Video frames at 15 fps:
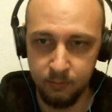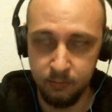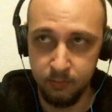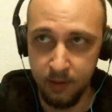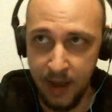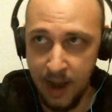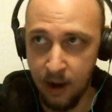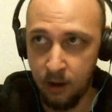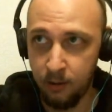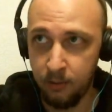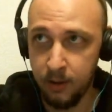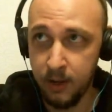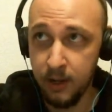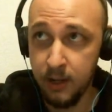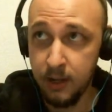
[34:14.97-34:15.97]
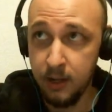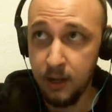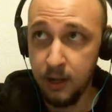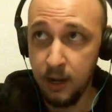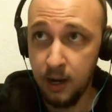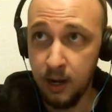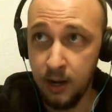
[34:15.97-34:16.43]
now
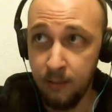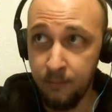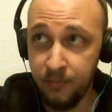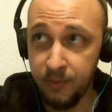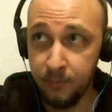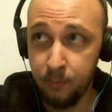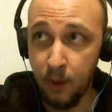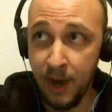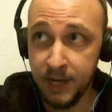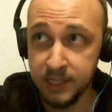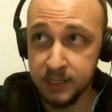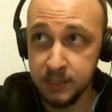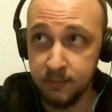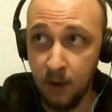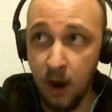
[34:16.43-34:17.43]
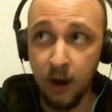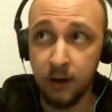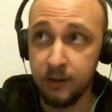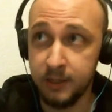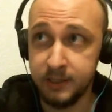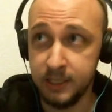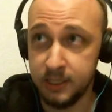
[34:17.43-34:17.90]
the price of
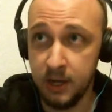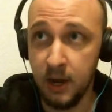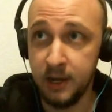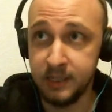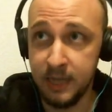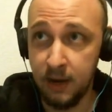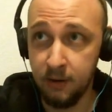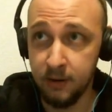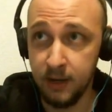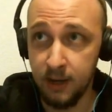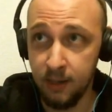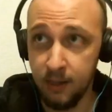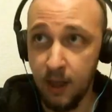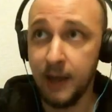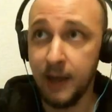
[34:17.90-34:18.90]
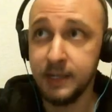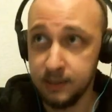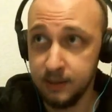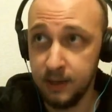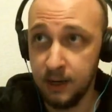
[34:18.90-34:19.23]
Oculus has gone down a lot.